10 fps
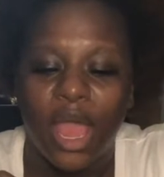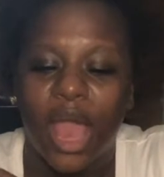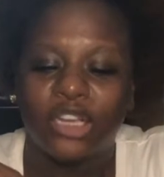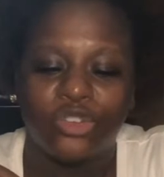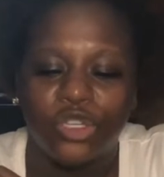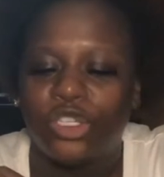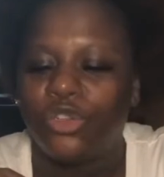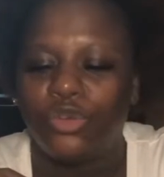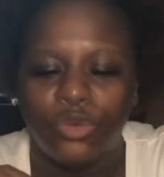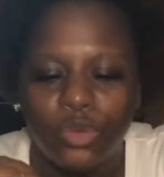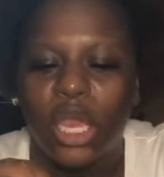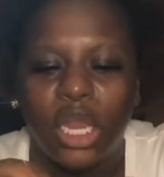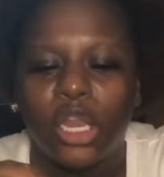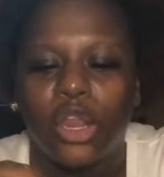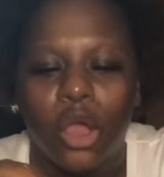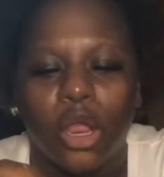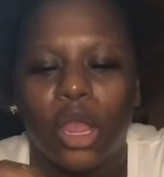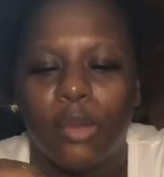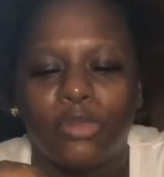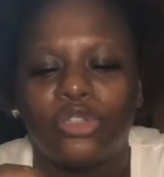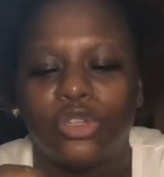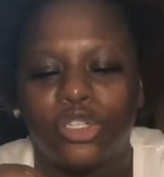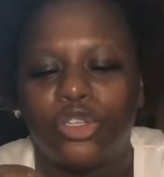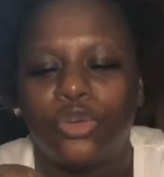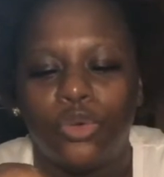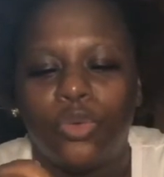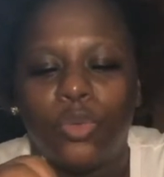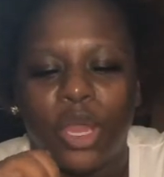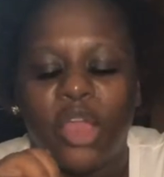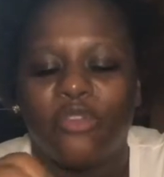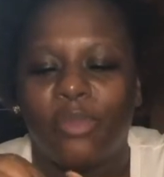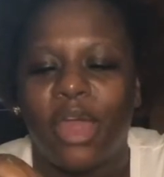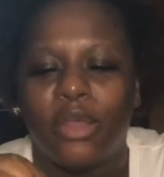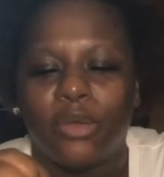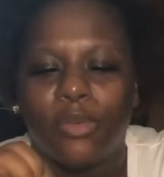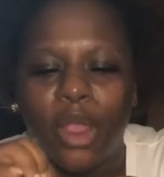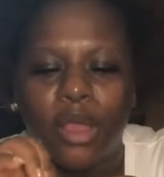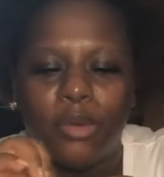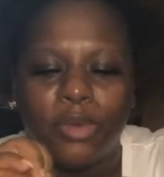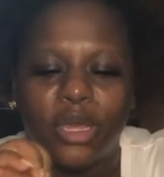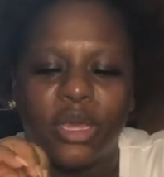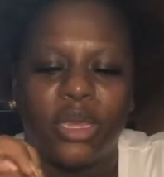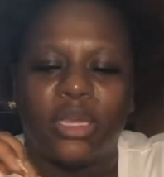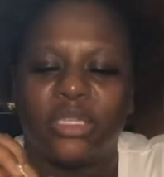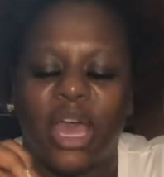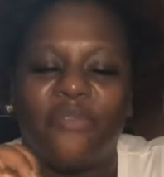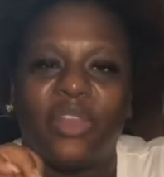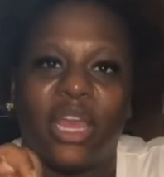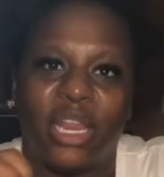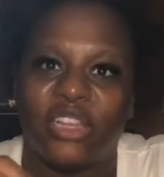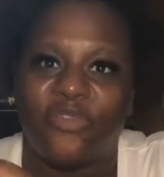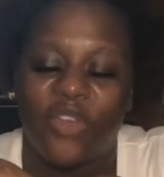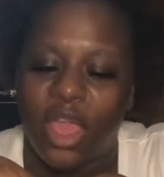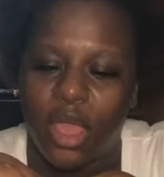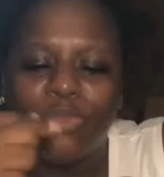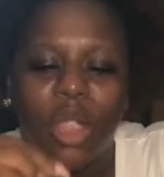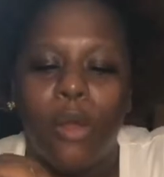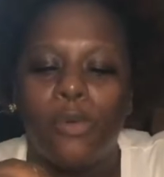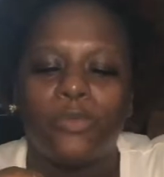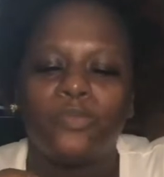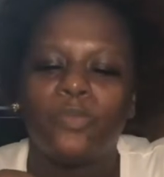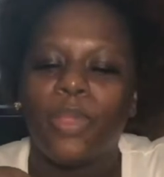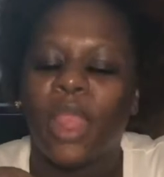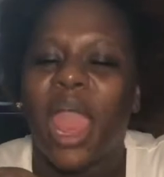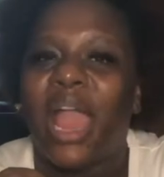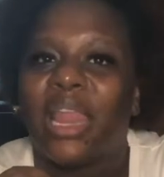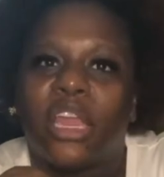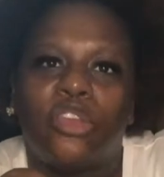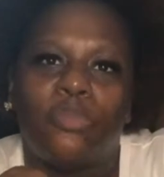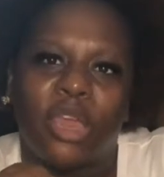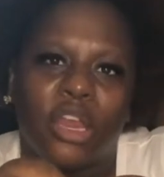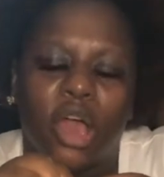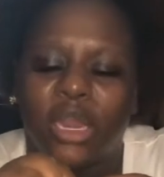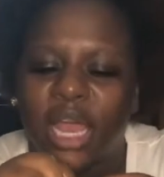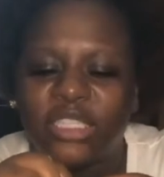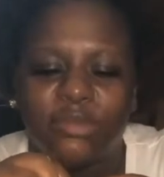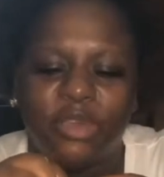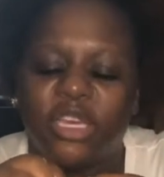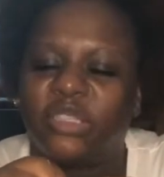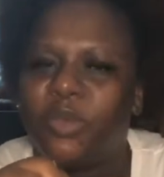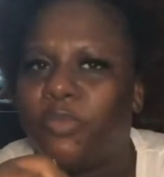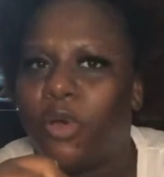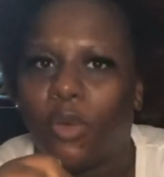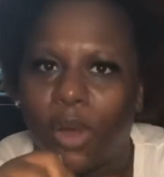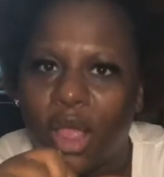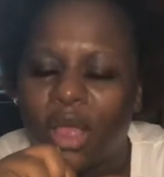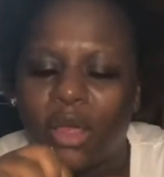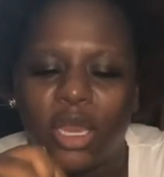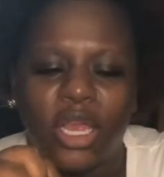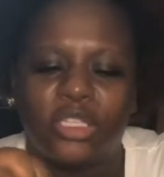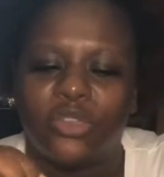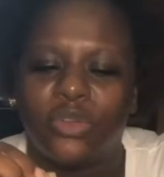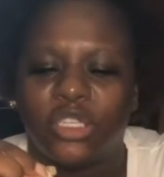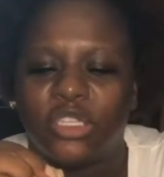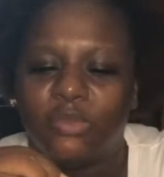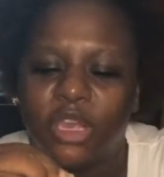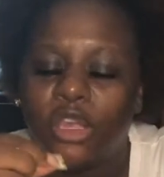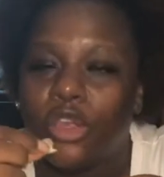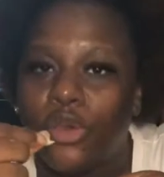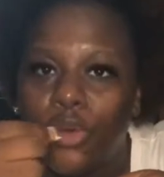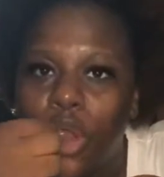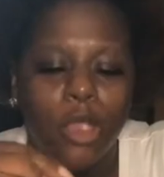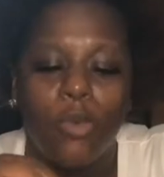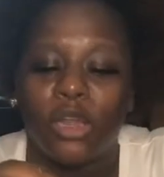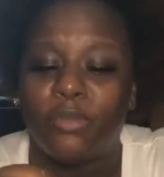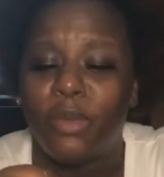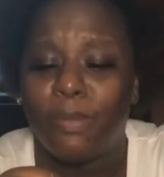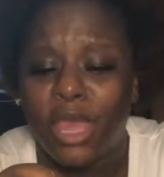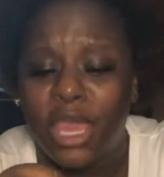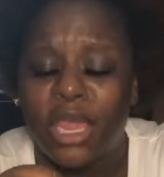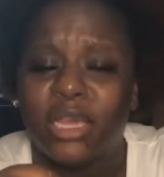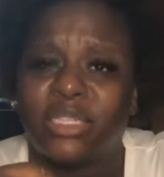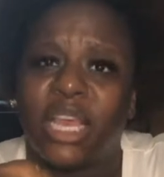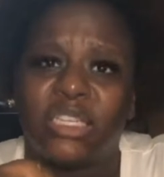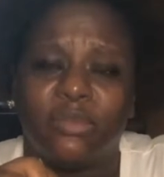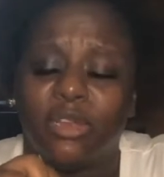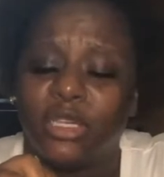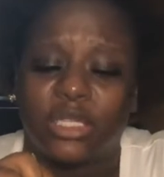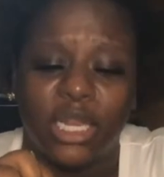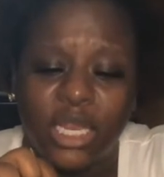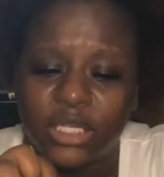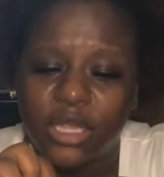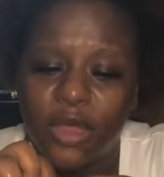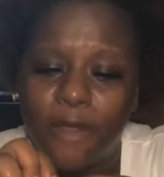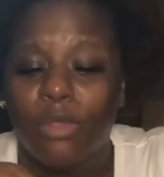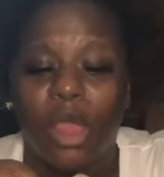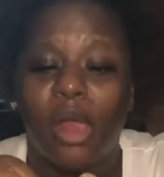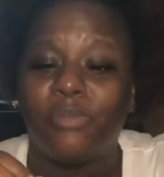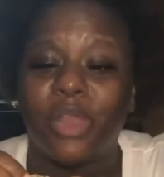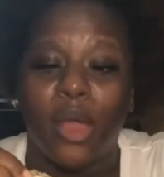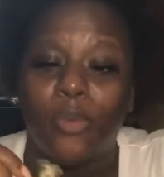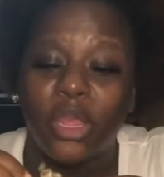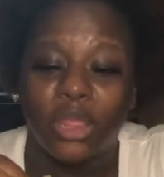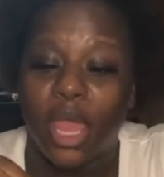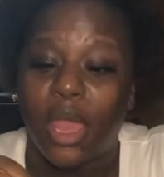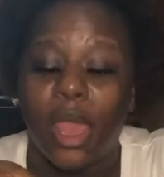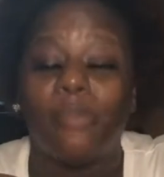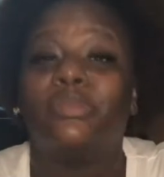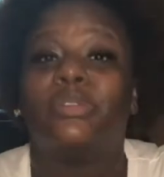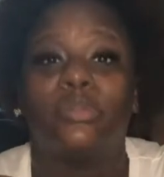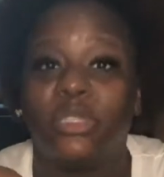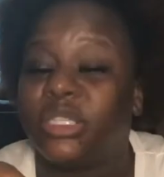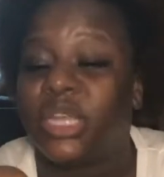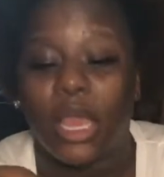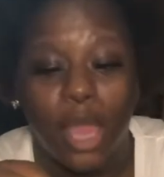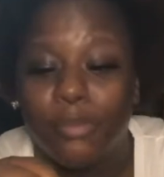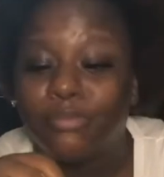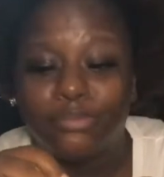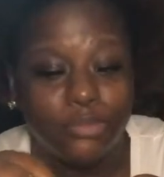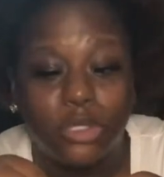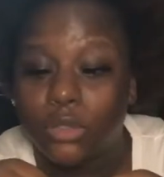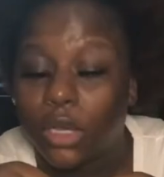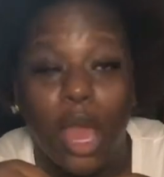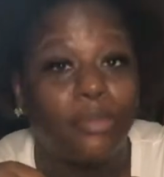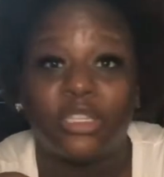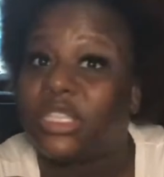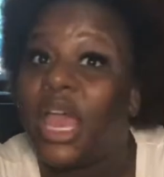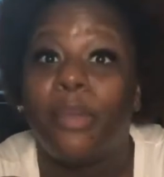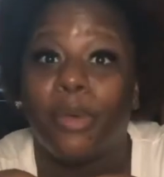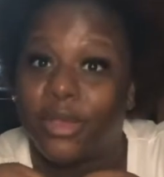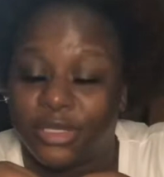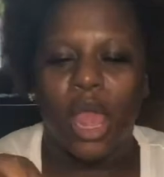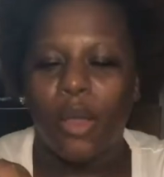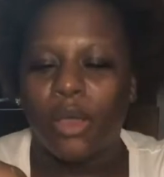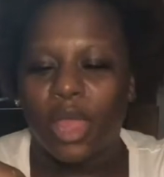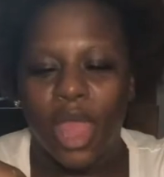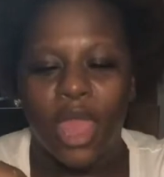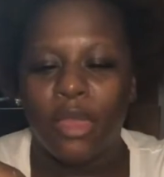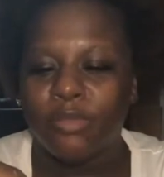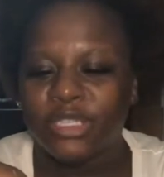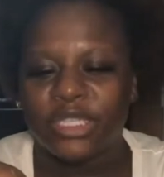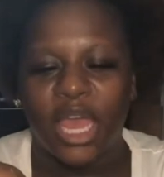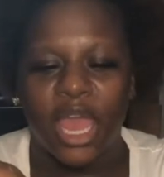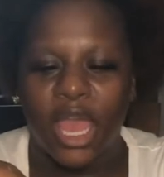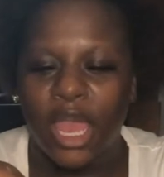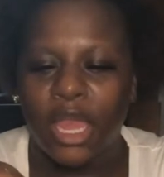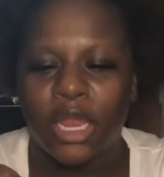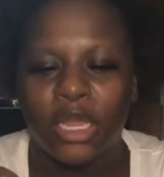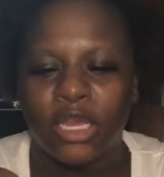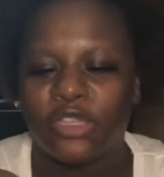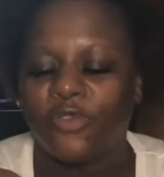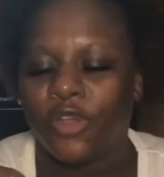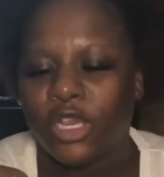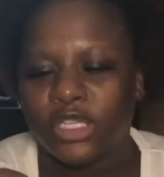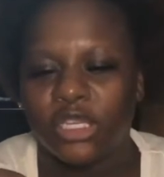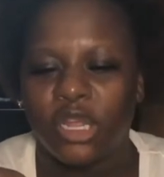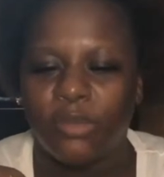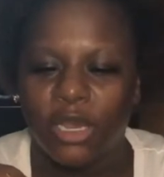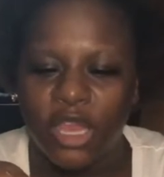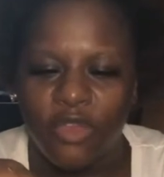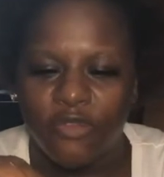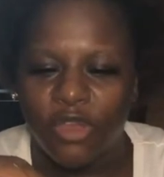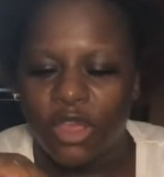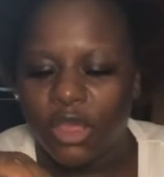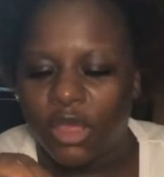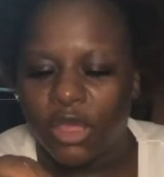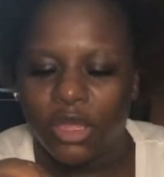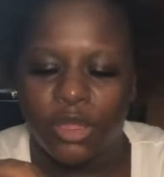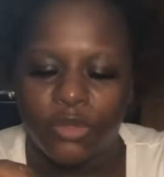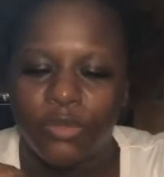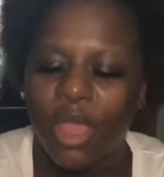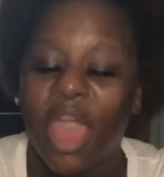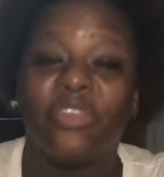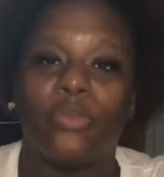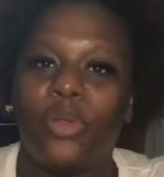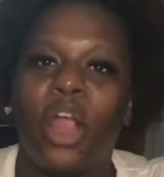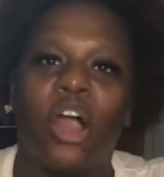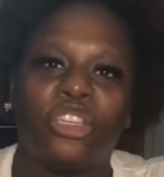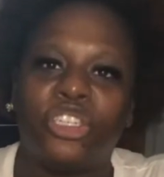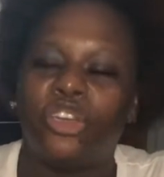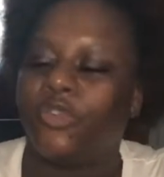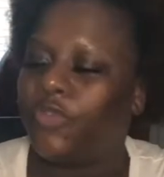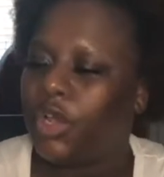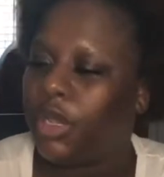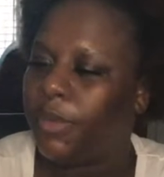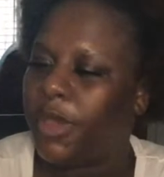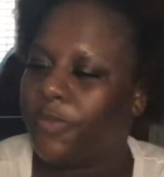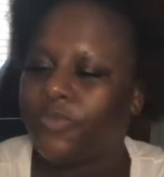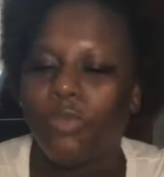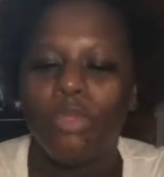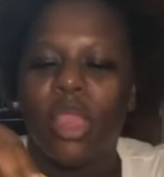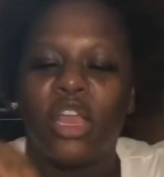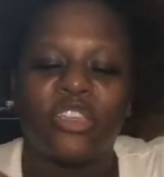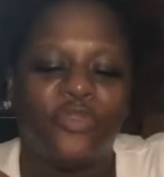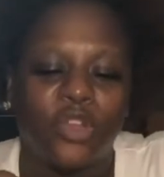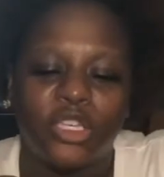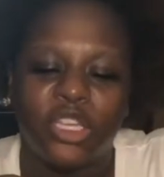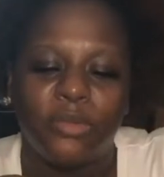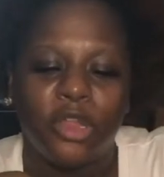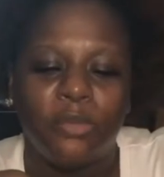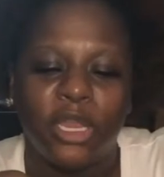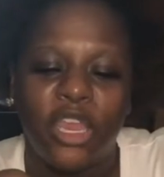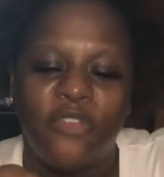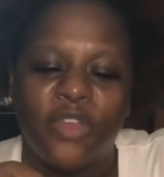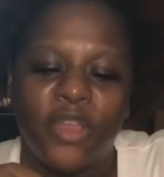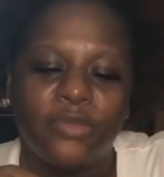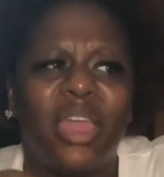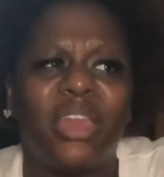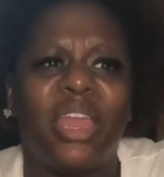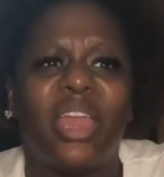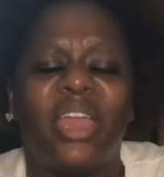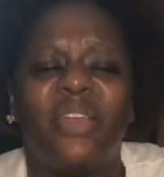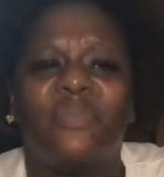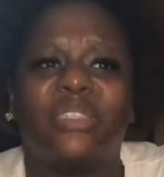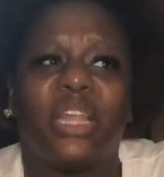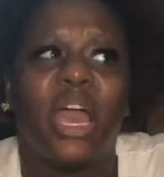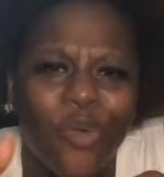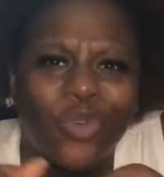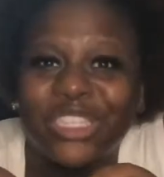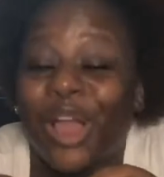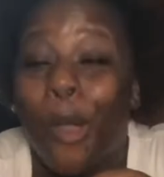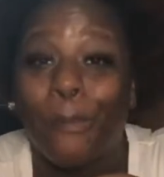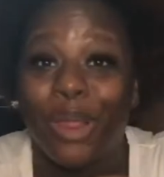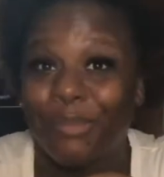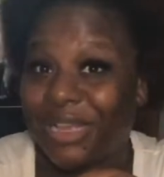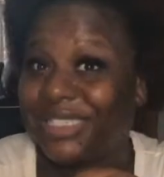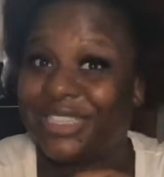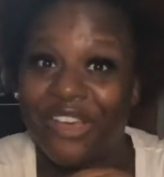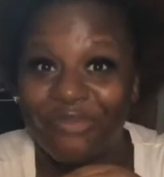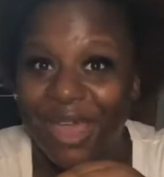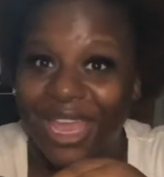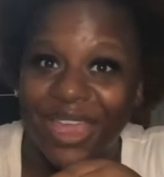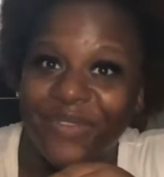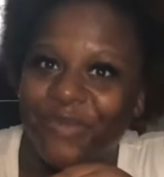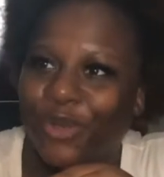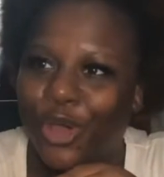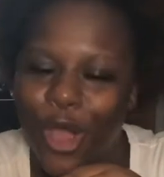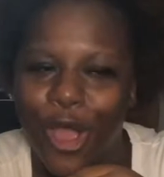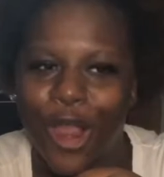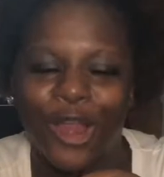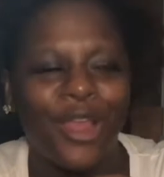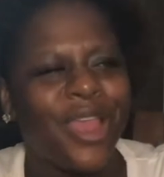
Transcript: I treat you in the dark, I'm going to treat you when everybody around, because I feel like that's fake. Don't act like you being all nice to me because people around, then as soon as it's me and you, you want to be mean and say some little slick stuff. I'm not with it. I'm the same person. I came and stayed, and his friends end up leaving, and after we all chilled for a little bit, his friends ended up leaving. And then he was like, was I going to bring my stuff back in from the car?